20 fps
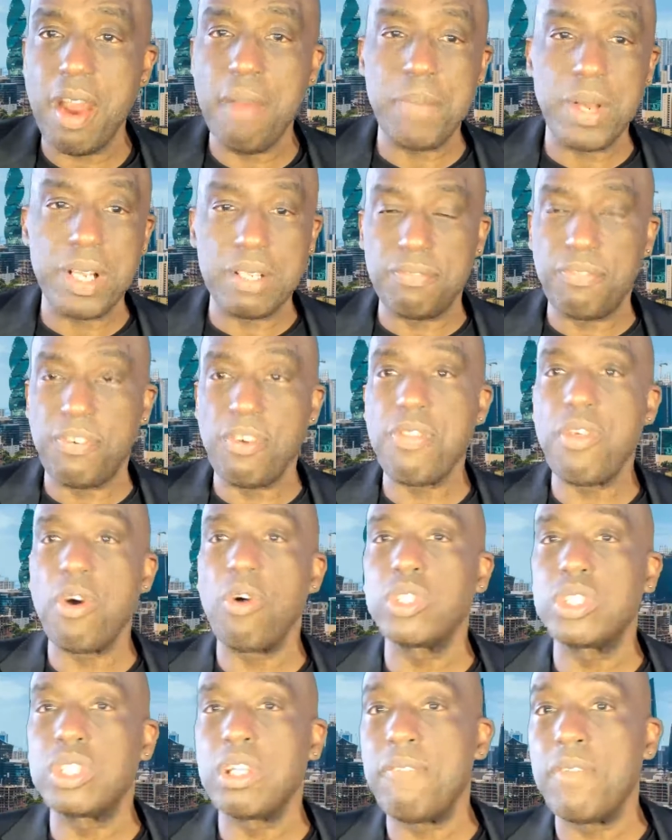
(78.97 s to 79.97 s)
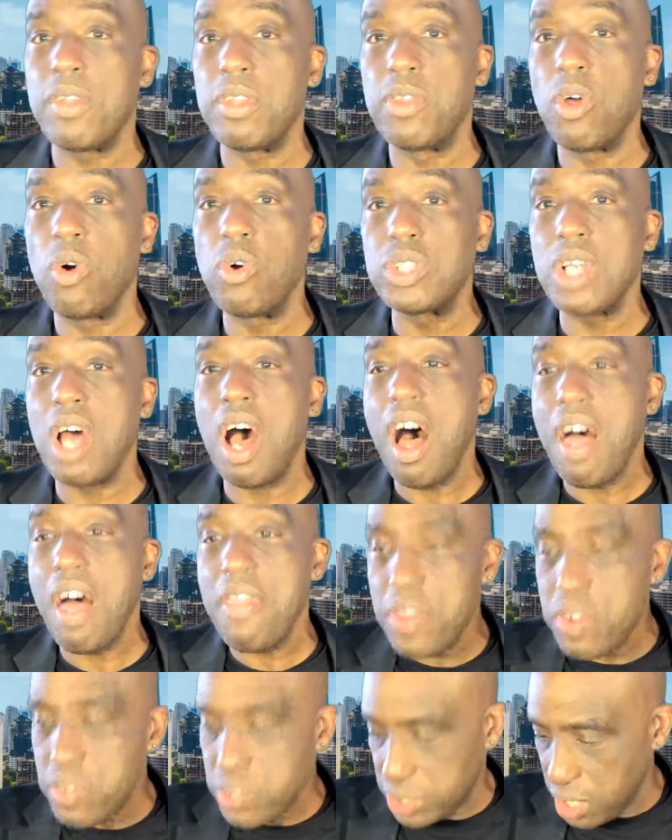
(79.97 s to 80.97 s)
But for those
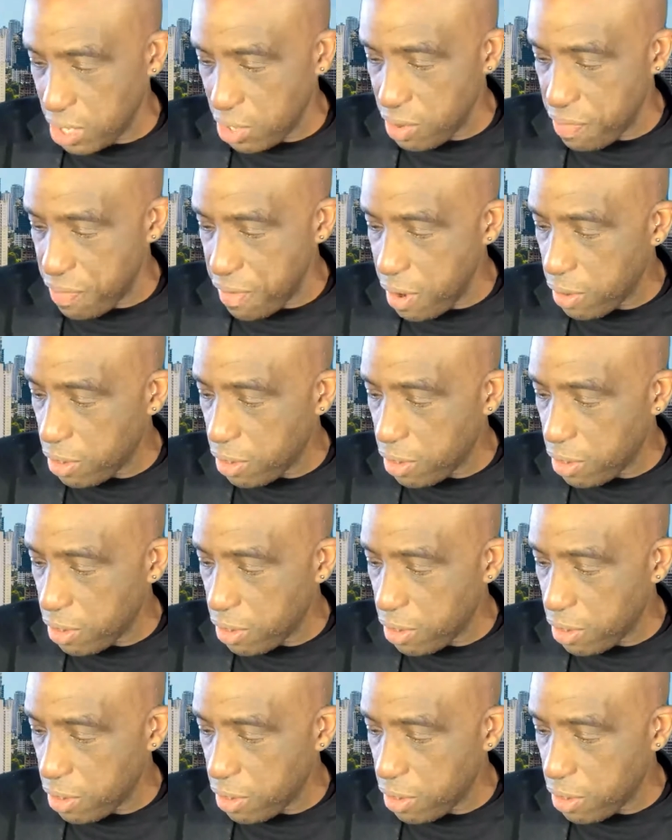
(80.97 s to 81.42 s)
others that are there,